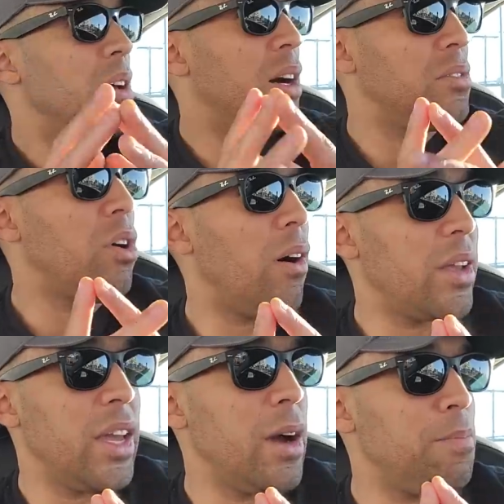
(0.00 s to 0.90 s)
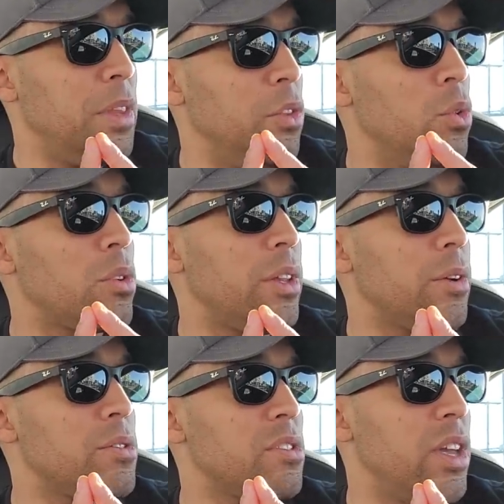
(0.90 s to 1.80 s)
uh, talking up the
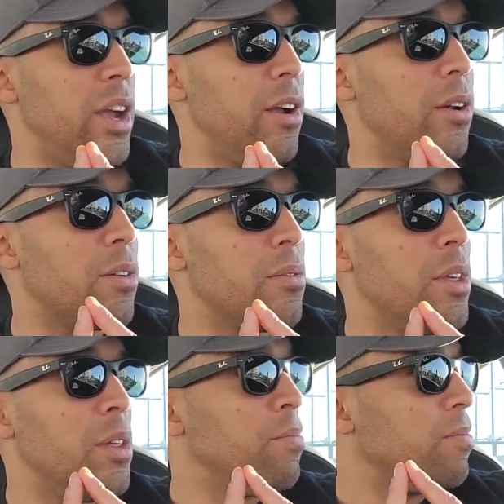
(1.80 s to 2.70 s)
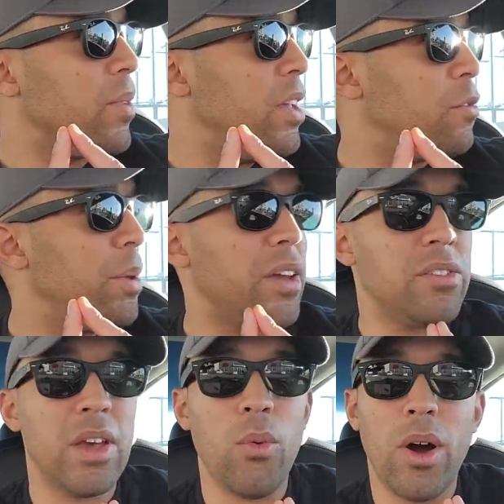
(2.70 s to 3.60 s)
nuclear scare is
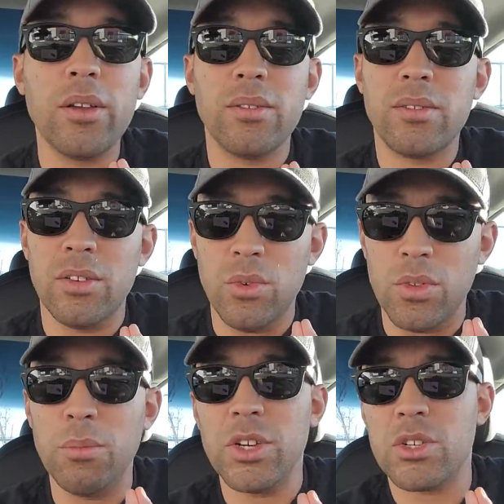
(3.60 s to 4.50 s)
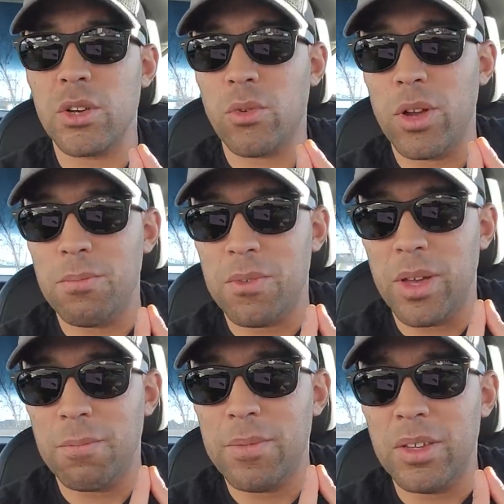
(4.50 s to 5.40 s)
because they want to do the mission creep thing.